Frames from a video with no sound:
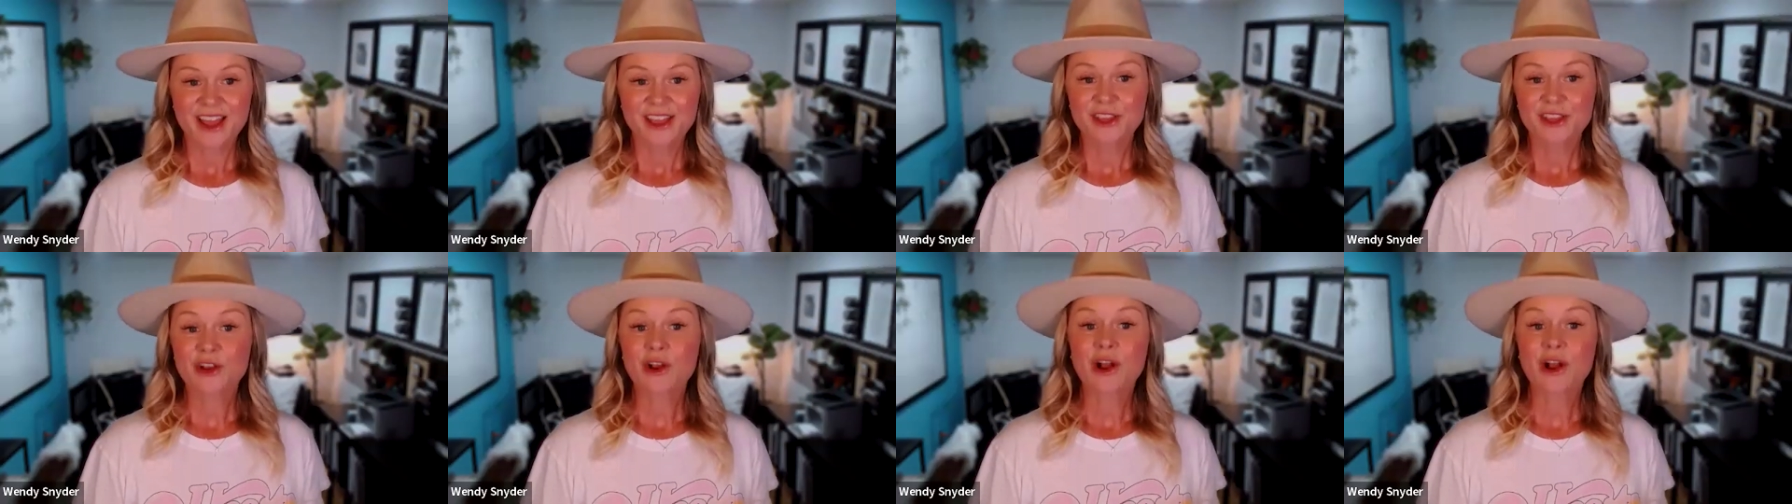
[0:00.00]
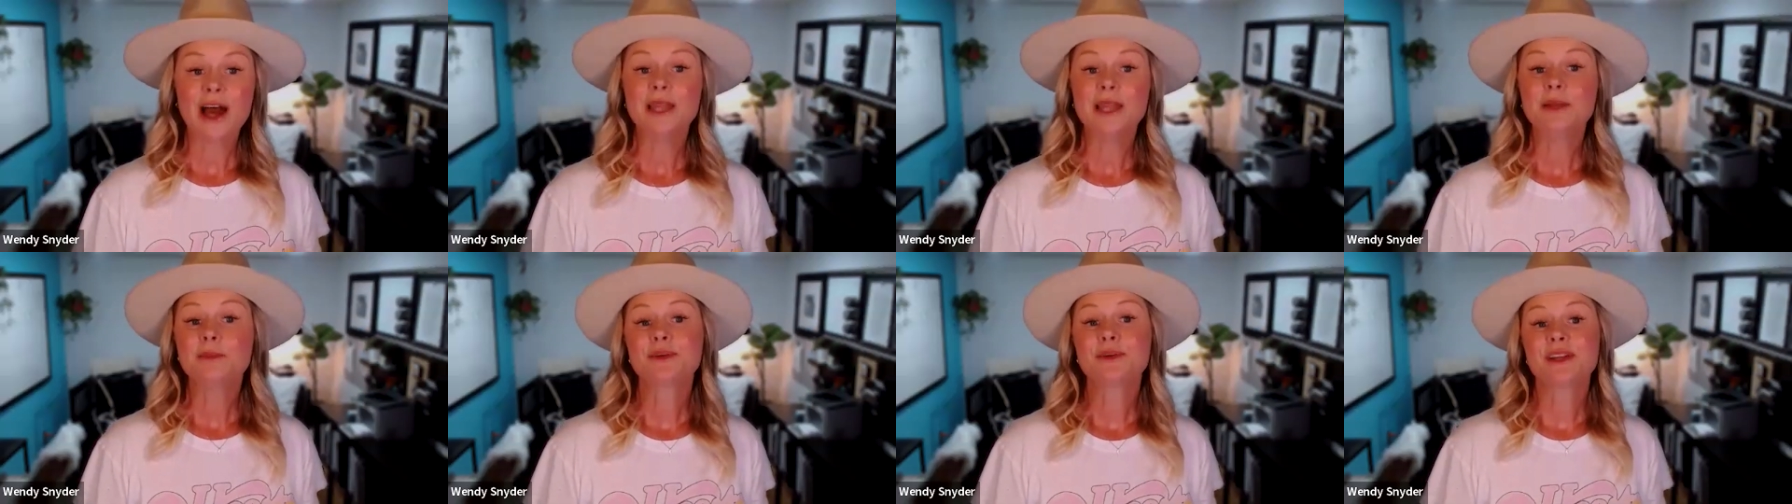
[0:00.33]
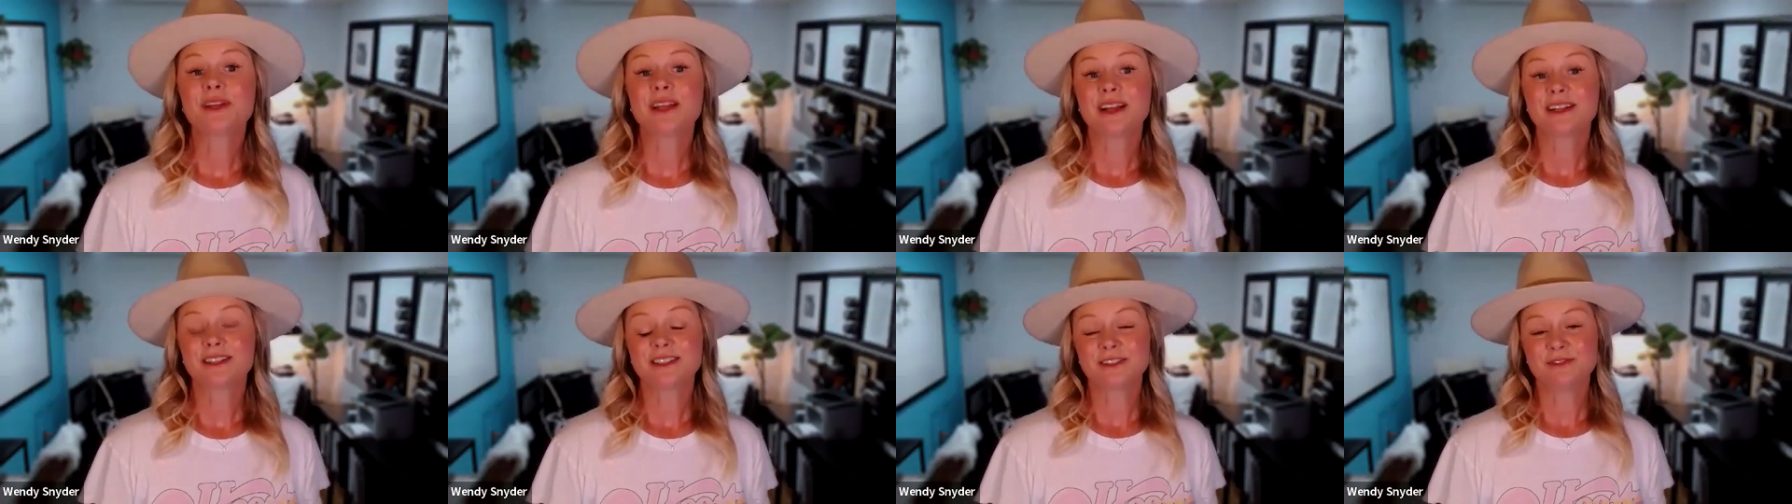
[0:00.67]
your
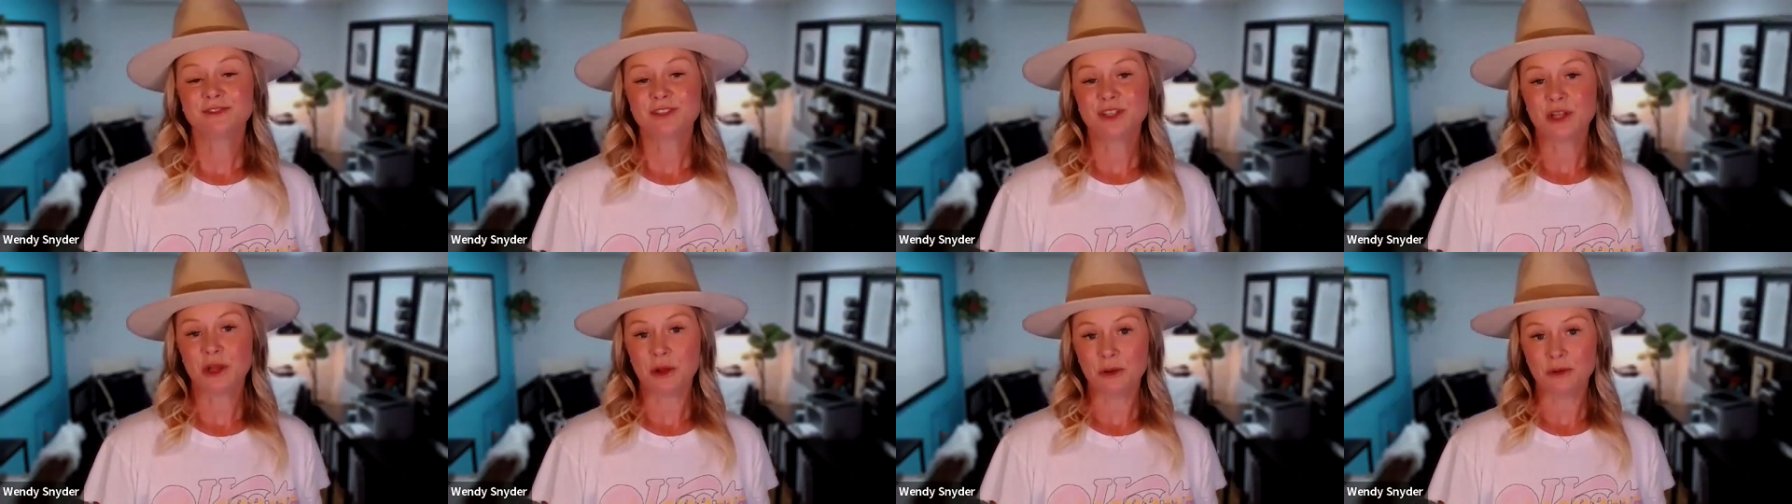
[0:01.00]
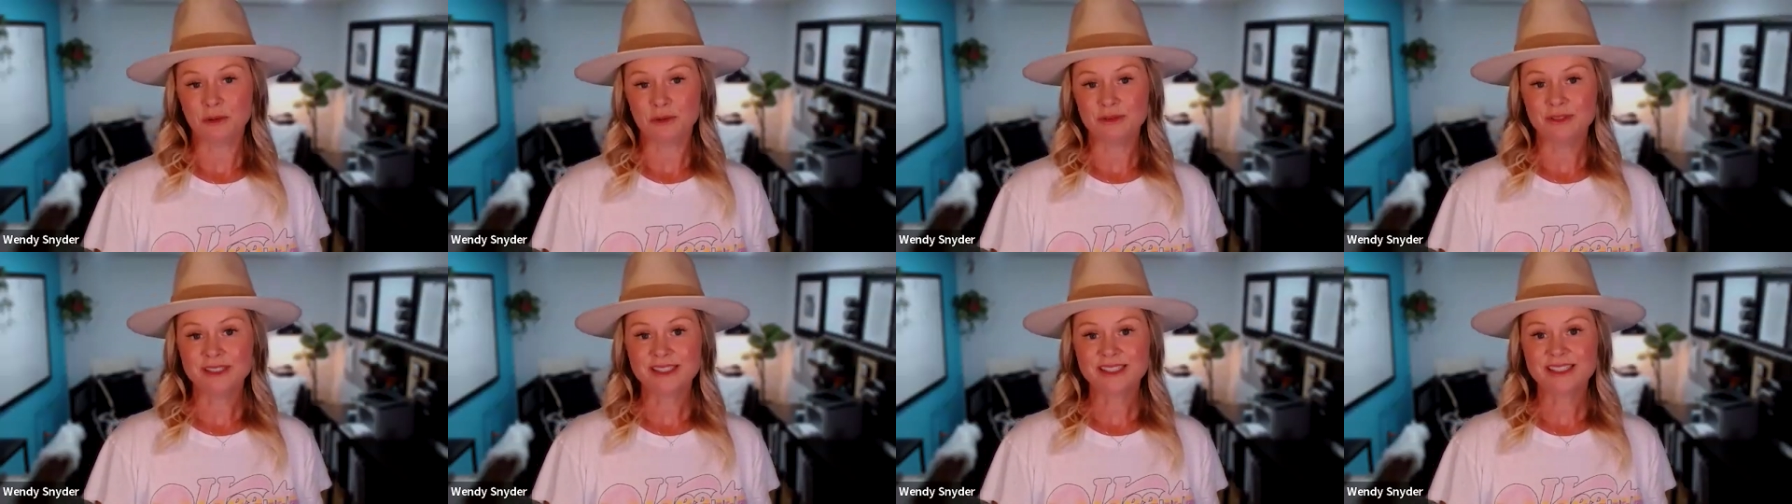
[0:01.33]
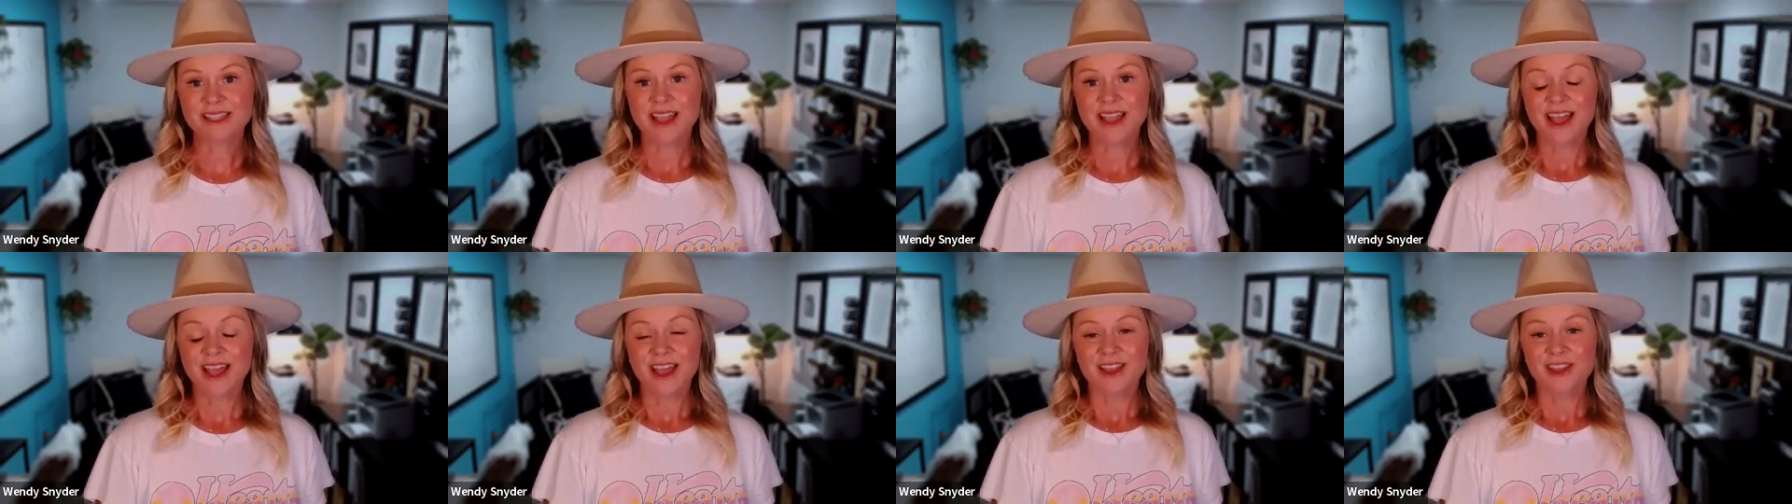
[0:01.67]
unproductive
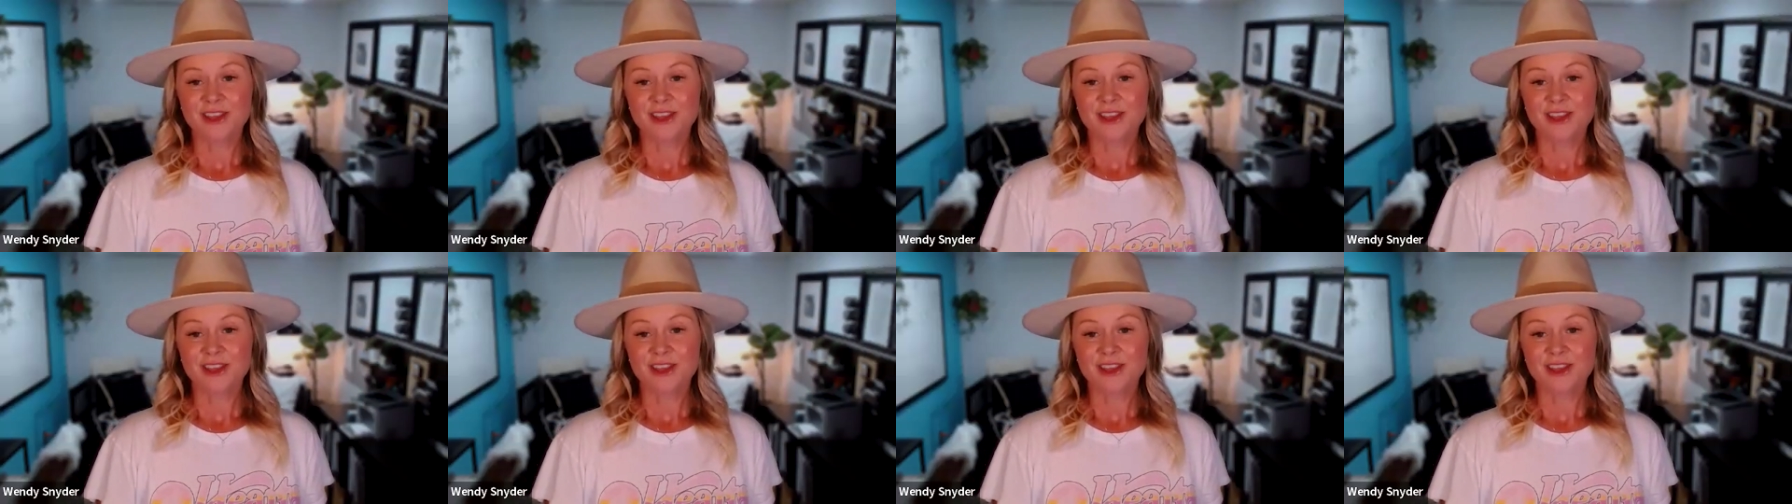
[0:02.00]
tones,